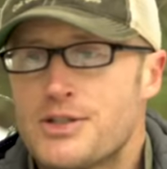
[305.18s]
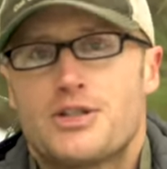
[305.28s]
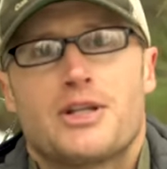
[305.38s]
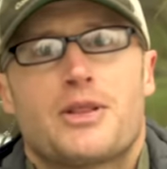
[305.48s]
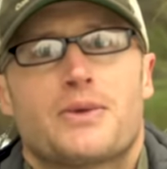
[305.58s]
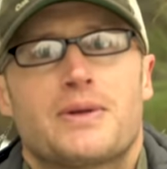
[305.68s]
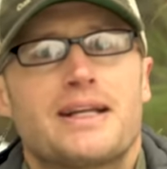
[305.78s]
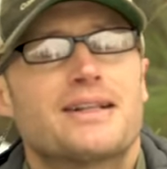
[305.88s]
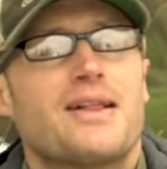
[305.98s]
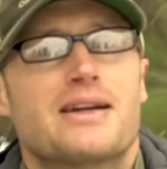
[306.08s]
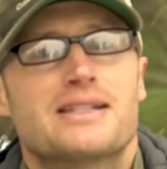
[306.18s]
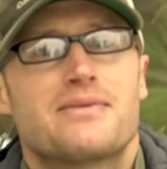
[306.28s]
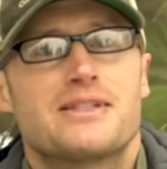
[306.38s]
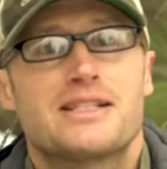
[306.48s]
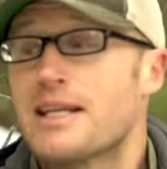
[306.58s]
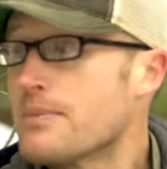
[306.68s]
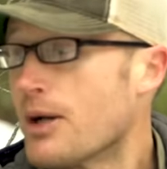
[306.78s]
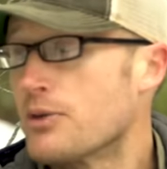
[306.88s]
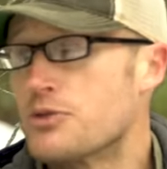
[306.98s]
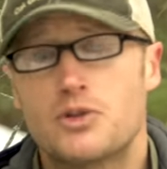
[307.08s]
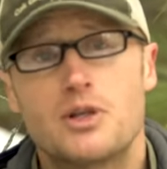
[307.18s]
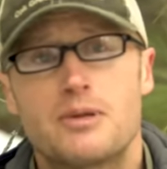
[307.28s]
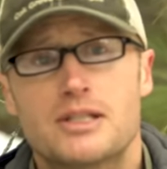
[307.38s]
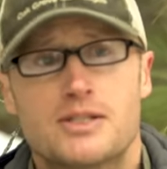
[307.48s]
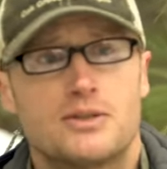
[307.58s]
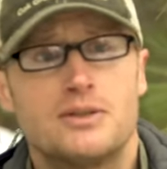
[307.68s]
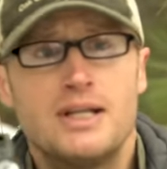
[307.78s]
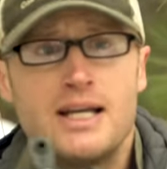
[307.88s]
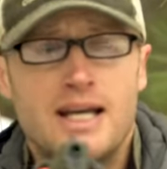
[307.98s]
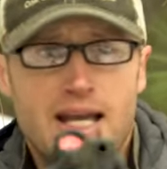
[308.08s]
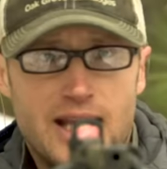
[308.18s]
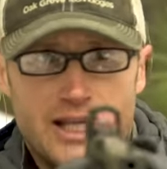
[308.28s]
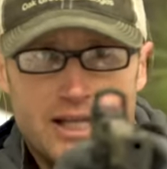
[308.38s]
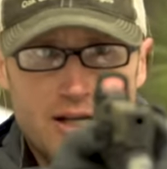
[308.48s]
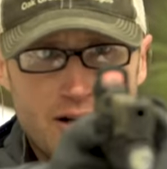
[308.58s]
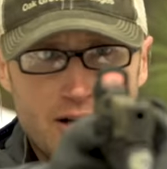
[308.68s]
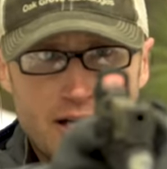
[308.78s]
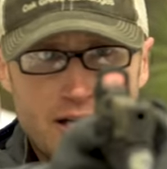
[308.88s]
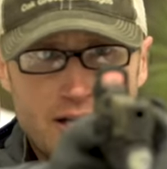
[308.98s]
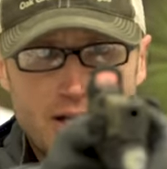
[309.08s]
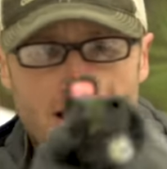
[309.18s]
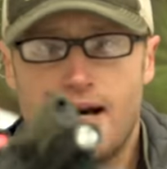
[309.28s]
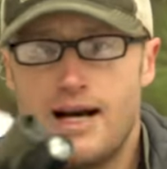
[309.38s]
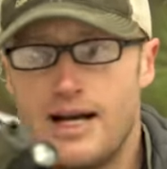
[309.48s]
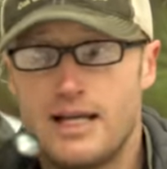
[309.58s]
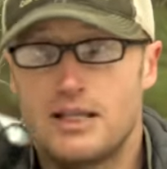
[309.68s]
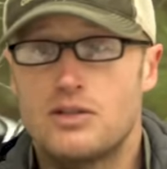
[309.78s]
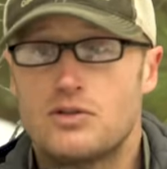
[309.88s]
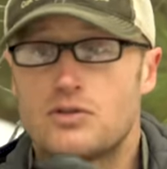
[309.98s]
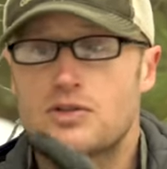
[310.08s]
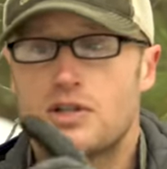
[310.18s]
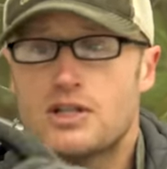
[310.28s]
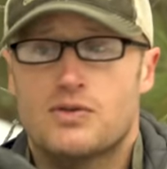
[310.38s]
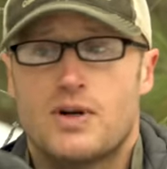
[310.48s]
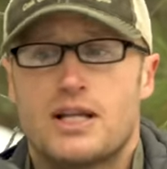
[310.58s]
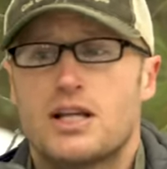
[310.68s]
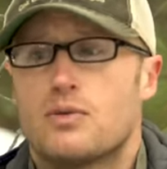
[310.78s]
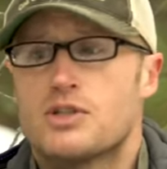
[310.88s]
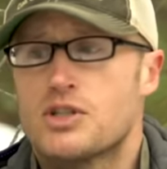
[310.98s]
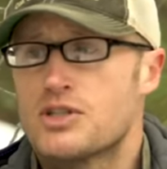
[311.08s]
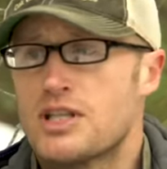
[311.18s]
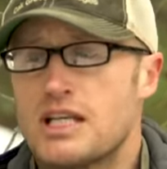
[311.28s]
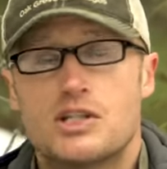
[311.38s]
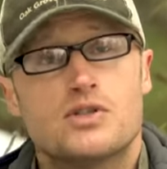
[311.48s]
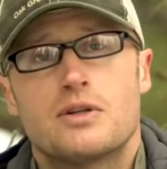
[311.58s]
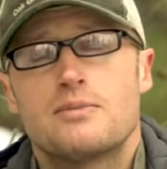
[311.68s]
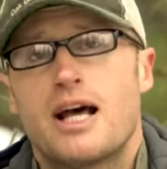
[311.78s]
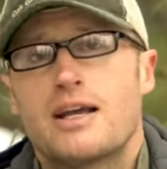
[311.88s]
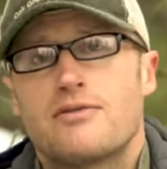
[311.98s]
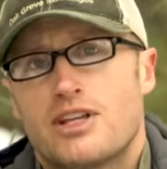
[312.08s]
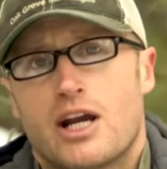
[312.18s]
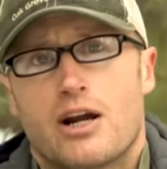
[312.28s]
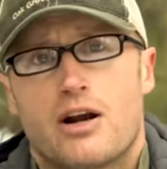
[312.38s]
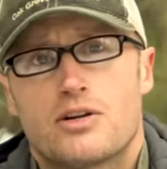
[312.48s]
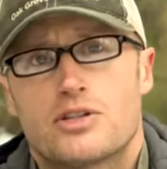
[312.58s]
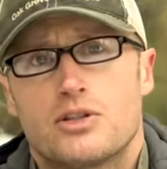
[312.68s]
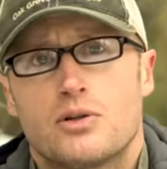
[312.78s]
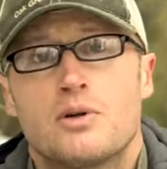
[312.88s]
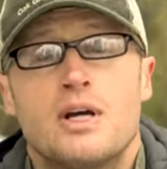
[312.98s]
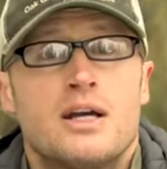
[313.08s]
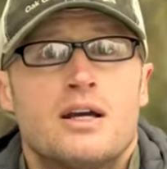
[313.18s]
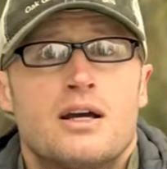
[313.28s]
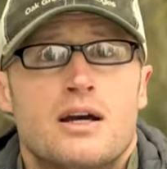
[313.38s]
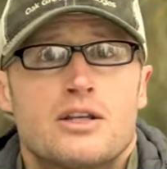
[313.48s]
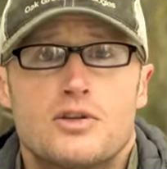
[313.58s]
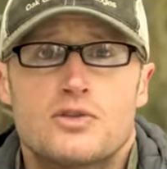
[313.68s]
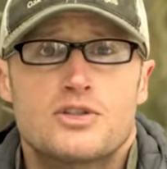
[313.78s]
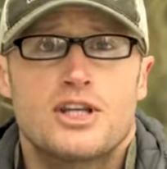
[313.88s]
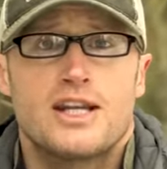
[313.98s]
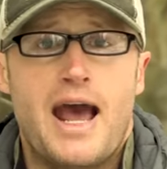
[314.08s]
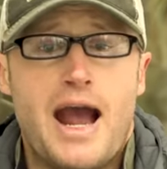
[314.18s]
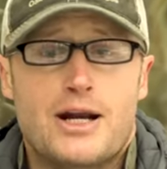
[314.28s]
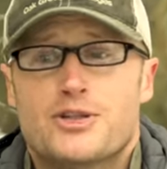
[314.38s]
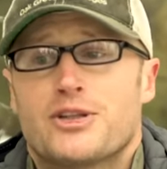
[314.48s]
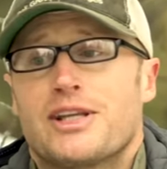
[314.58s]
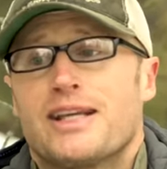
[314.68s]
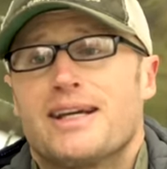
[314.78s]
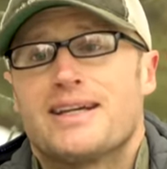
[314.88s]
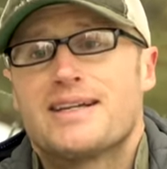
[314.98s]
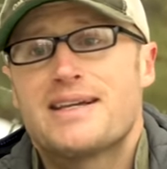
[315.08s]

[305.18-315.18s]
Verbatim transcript: Gen 3 Glock 17 metal duty pistol. And on it, I used this right here, which is the Streamlight VIR II. Used it actually